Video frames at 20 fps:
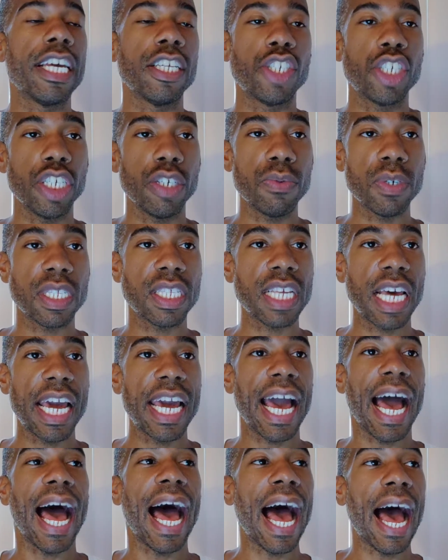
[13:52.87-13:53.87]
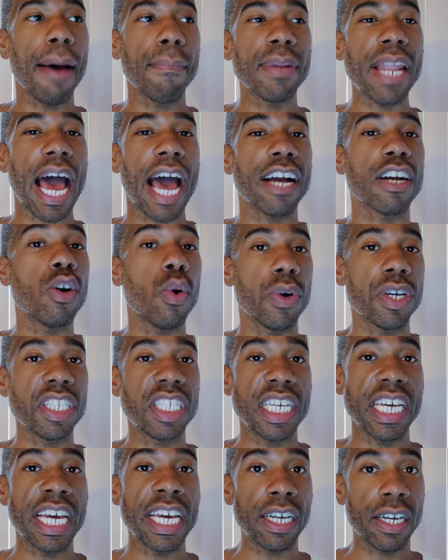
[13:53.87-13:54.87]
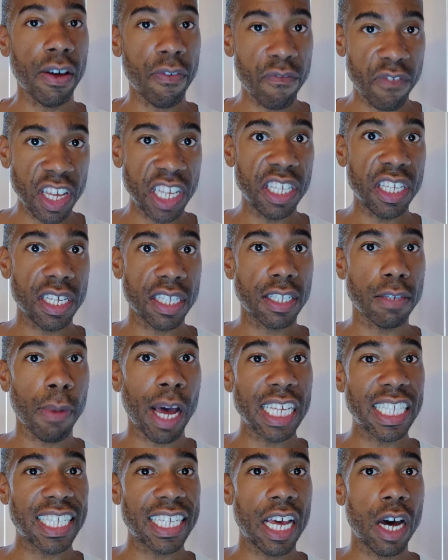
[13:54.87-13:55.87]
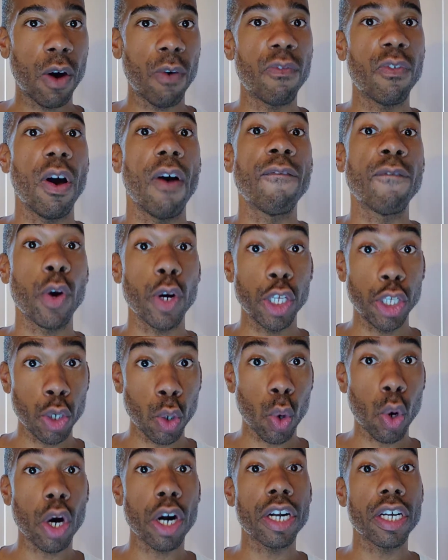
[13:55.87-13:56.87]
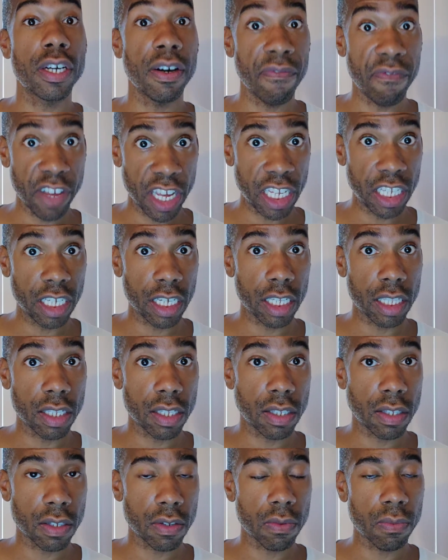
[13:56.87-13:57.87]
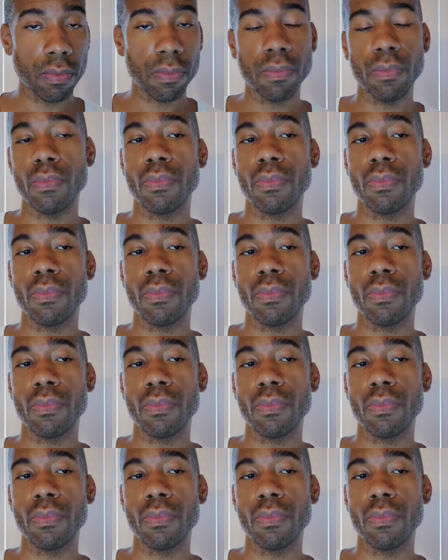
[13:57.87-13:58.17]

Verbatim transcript: And she would say, I'm not going to inconvenience myself for your convenience.